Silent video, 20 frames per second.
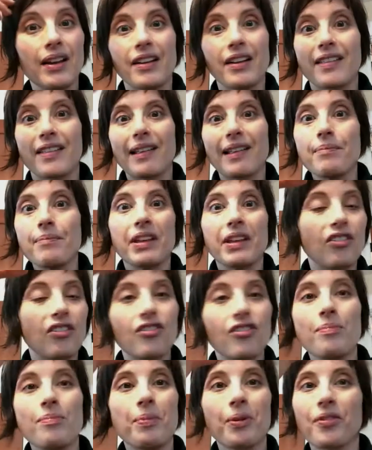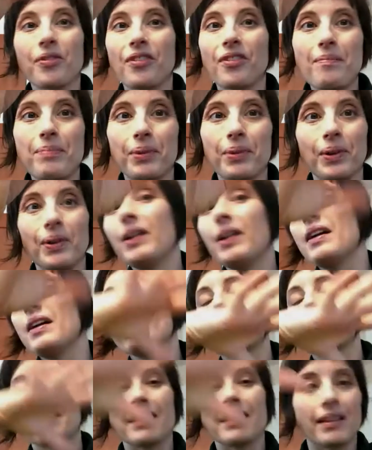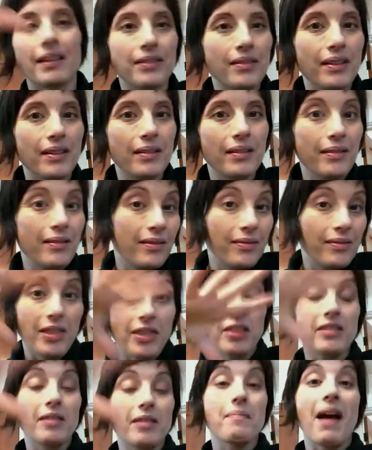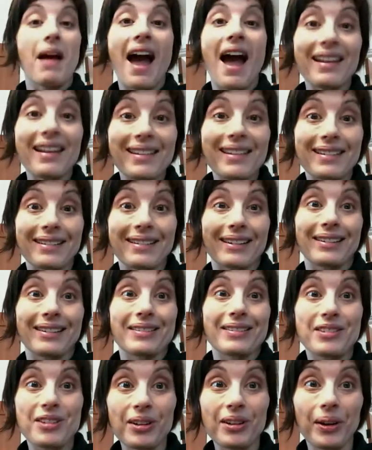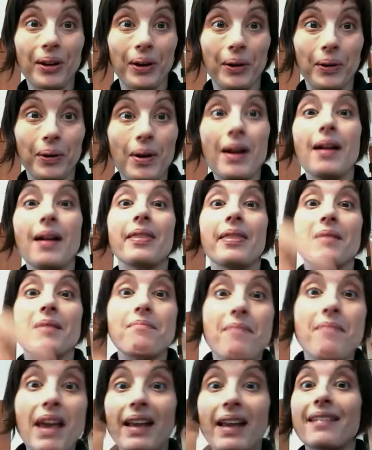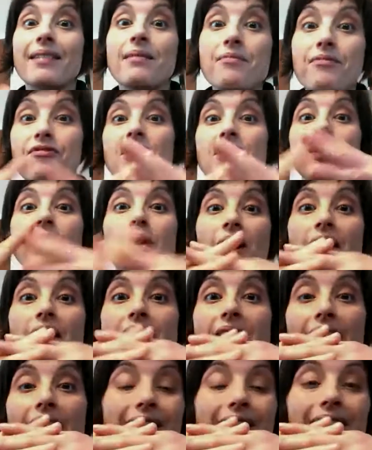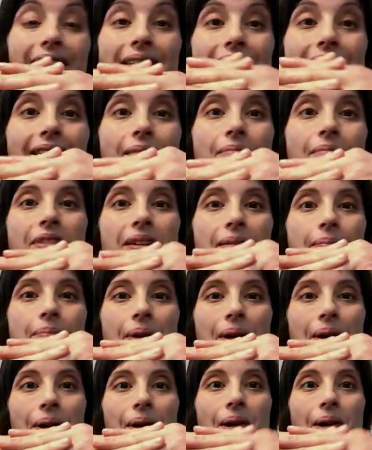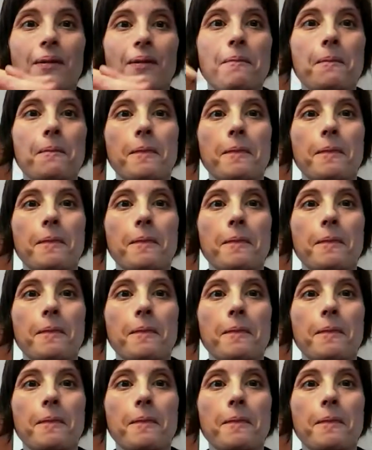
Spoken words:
it's something super simple that the masses can do that makes them feel connected to something bigger.